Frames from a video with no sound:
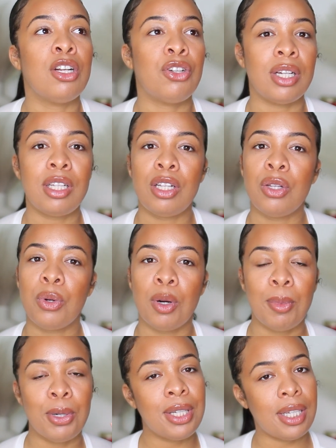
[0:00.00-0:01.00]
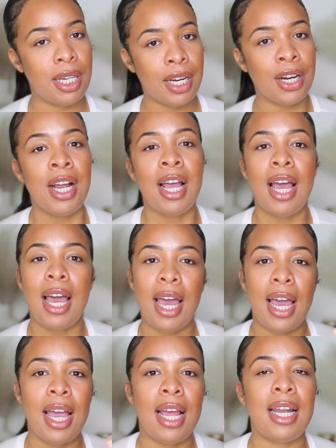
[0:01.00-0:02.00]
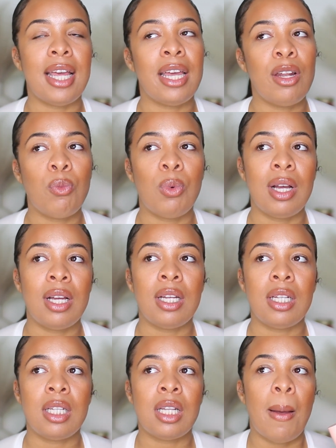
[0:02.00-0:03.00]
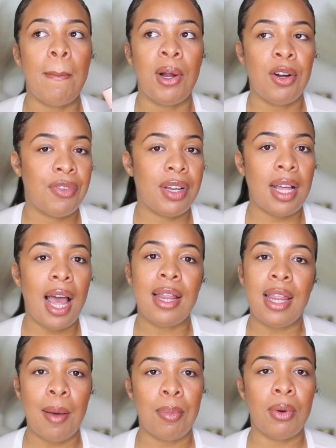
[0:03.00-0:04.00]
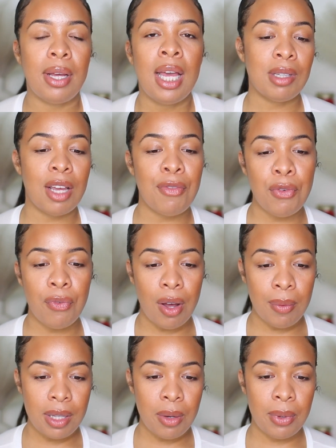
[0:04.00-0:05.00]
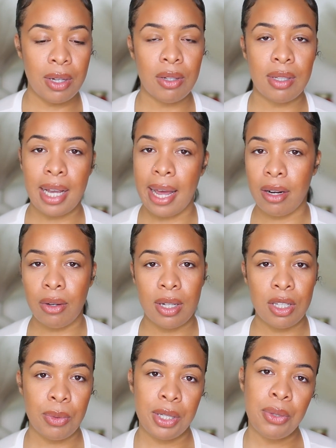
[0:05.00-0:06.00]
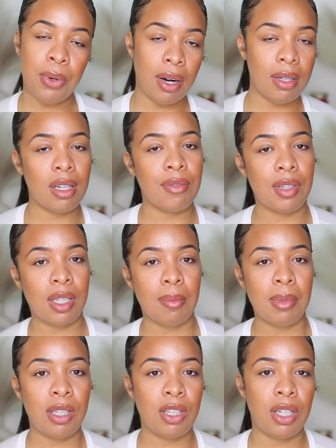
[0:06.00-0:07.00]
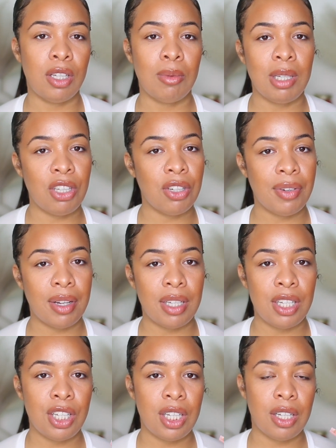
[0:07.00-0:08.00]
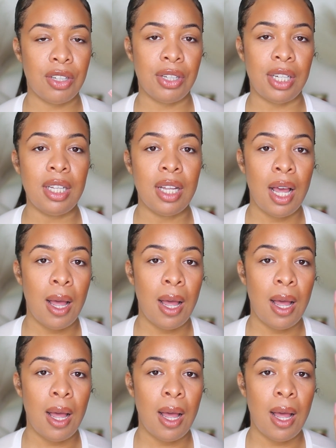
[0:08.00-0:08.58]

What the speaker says: trusty Laura Mercier, and it was perfect at that point. If you fall within one of those categories where you are looking for something to illuminate your foundation underneath,